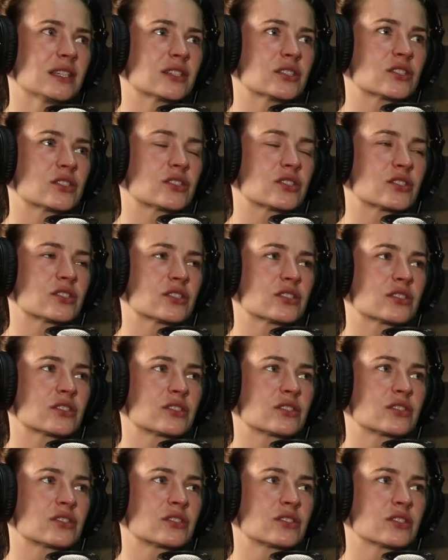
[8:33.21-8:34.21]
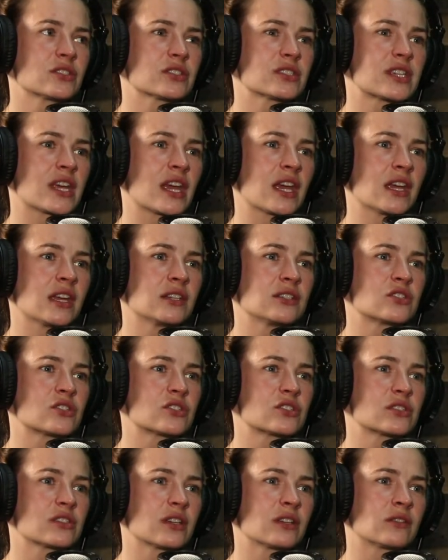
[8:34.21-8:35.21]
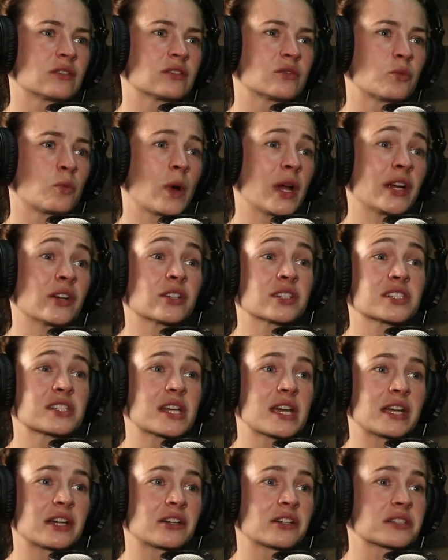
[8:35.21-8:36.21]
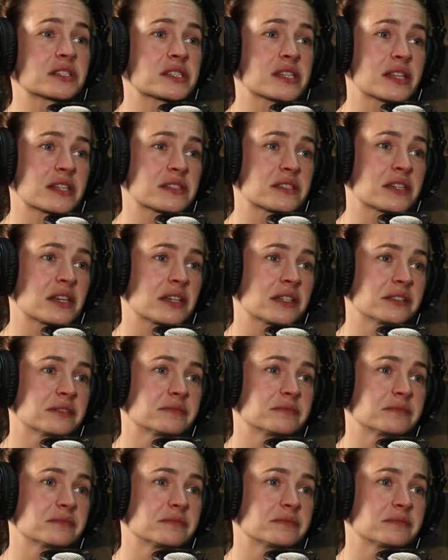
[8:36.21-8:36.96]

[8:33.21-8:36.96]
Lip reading: Yeah, just tinnitus. Just age and wear and tear, as they say.